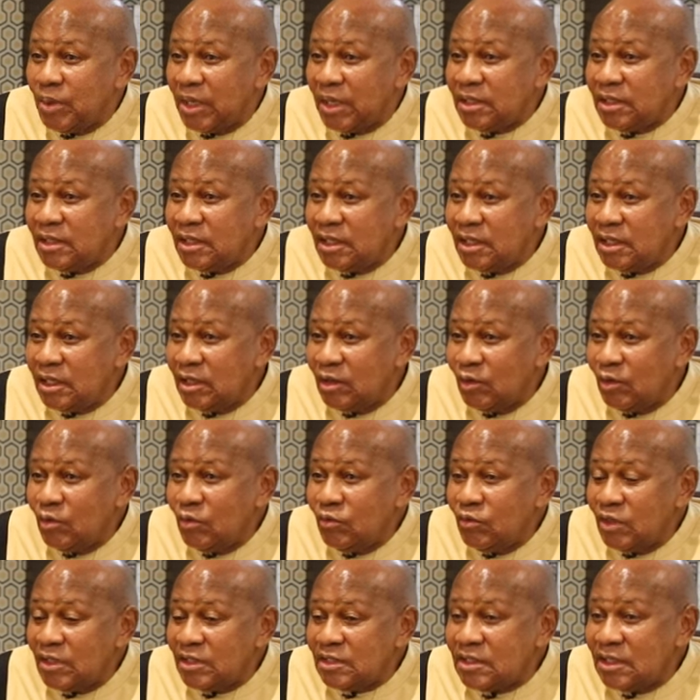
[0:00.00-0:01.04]
But uh,
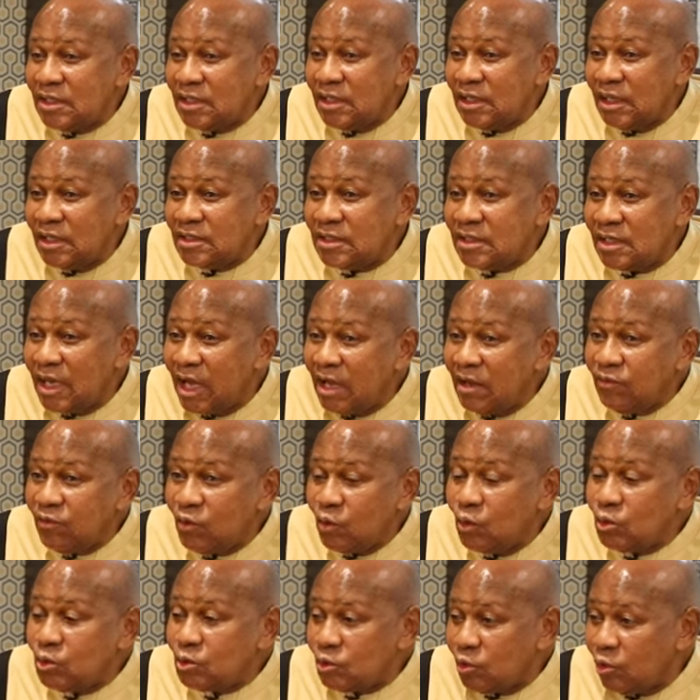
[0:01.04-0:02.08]
obviously, as
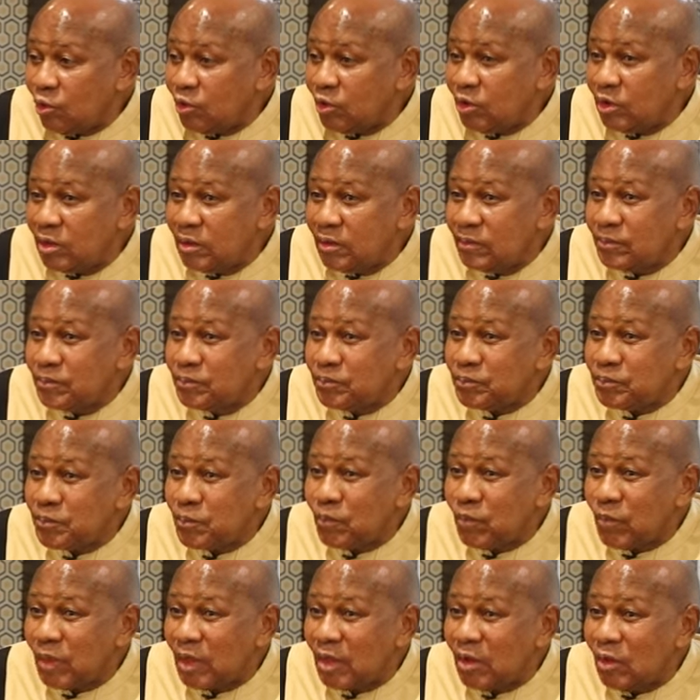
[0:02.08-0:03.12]
life goes on,
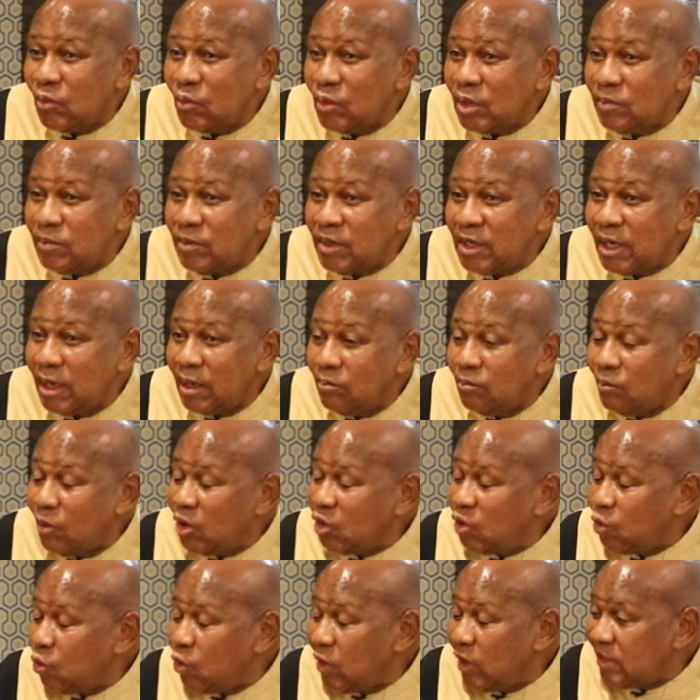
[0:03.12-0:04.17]
we become
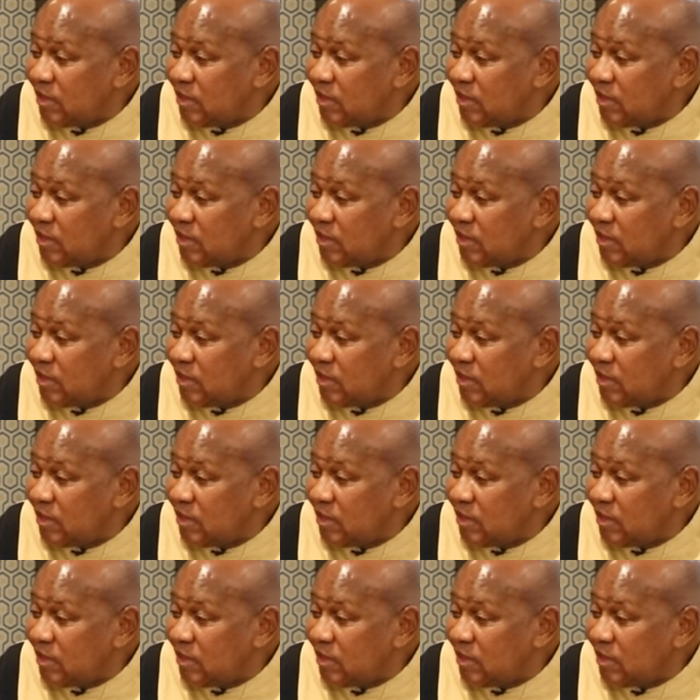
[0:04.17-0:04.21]
more